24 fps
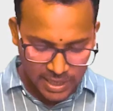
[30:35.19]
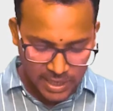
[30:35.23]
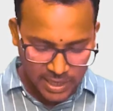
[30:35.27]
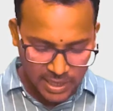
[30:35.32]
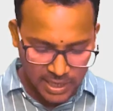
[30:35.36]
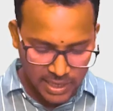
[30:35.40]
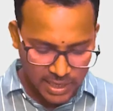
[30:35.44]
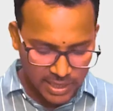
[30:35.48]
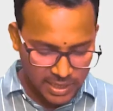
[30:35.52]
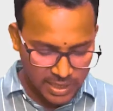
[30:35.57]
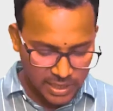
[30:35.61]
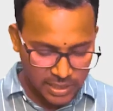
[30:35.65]

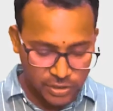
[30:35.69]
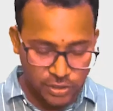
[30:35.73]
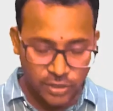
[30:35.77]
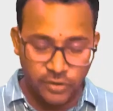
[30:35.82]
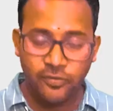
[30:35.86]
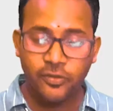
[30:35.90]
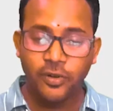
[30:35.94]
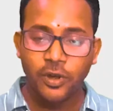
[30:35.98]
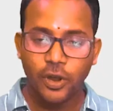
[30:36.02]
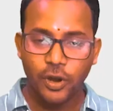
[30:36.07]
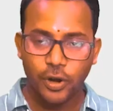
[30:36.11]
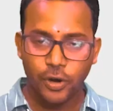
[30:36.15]
in case
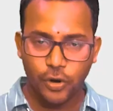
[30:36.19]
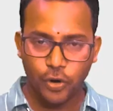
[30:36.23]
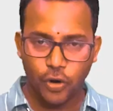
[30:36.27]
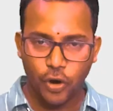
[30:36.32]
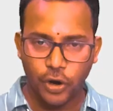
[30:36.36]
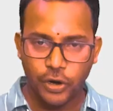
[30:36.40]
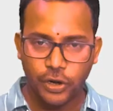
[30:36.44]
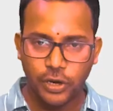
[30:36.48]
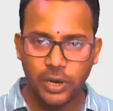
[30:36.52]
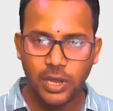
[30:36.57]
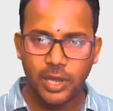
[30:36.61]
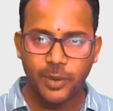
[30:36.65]
of
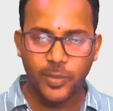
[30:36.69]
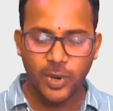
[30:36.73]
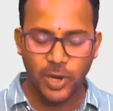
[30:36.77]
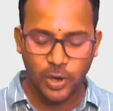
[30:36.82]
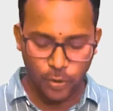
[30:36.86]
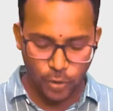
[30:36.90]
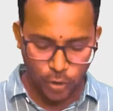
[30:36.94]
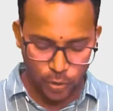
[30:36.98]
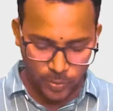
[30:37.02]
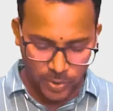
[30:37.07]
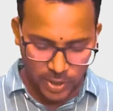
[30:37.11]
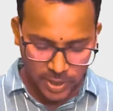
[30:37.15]
nodular
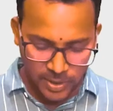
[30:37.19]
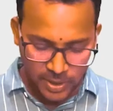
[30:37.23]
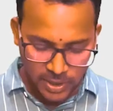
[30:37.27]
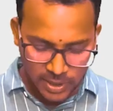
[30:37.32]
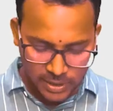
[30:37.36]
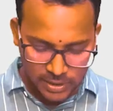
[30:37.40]
melanoma.